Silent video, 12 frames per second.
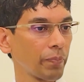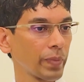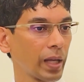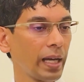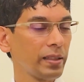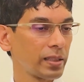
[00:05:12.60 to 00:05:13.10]

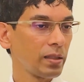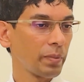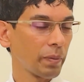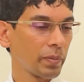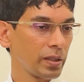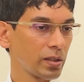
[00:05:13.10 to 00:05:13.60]
I still
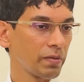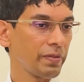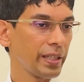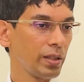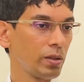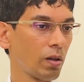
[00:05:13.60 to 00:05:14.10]
remember there's a
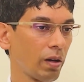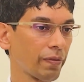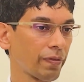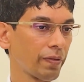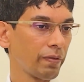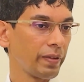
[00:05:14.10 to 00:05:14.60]
video of
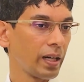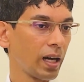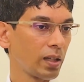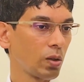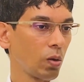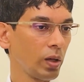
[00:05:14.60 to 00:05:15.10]

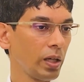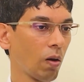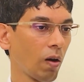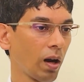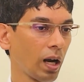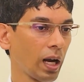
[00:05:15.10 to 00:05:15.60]
Virat Kohli
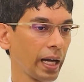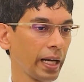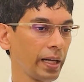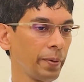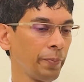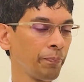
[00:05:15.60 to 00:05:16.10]

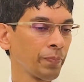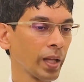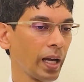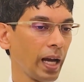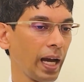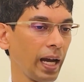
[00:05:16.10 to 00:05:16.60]
online,
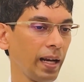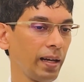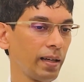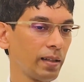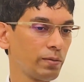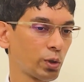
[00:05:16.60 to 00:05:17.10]
and
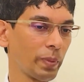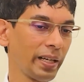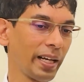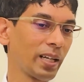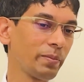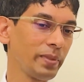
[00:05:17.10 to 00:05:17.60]
so my
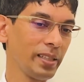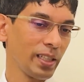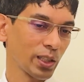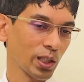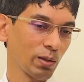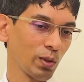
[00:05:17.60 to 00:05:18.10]

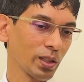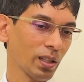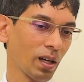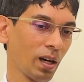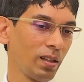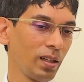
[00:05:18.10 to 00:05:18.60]
recommendation was
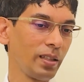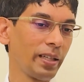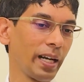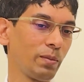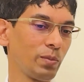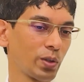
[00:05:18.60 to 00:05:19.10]
100
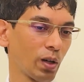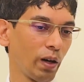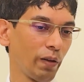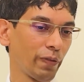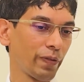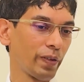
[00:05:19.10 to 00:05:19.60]
grams
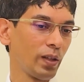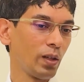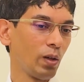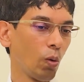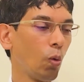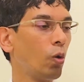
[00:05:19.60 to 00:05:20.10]
of
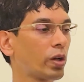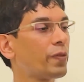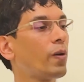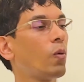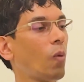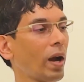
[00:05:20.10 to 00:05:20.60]
oat
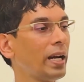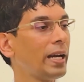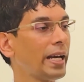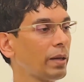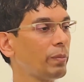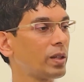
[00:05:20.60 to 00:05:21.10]
for one
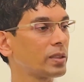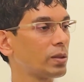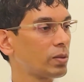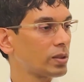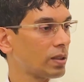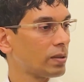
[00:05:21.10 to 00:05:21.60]
day because it
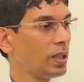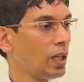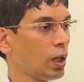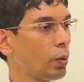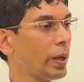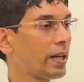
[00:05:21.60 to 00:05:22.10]
was a
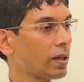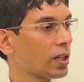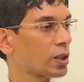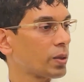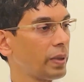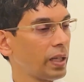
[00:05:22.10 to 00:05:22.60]
quick
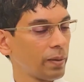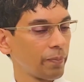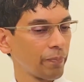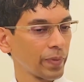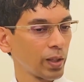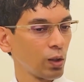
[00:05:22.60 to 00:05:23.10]
rush meal.
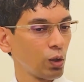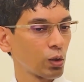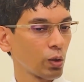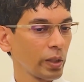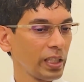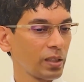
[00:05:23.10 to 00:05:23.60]

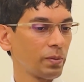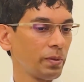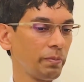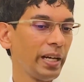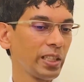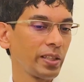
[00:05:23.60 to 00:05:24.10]
So he's
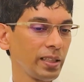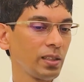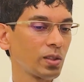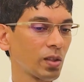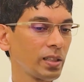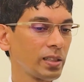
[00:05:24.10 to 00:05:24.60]
measuring
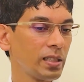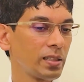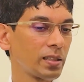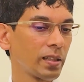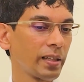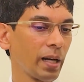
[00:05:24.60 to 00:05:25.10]
this on his
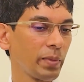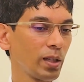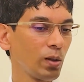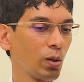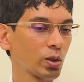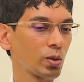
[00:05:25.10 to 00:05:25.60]
Instagram and it
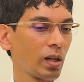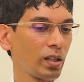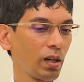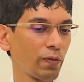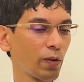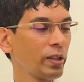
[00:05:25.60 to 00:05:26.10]
goes to
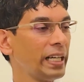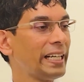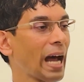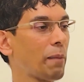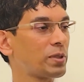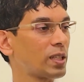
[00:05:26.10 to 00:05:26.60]
104 and he
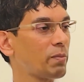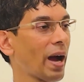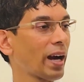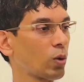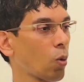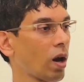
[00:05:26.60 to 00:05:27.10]
taps it
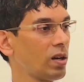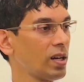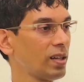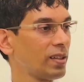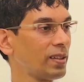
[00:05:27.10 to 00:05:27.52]
back to 100.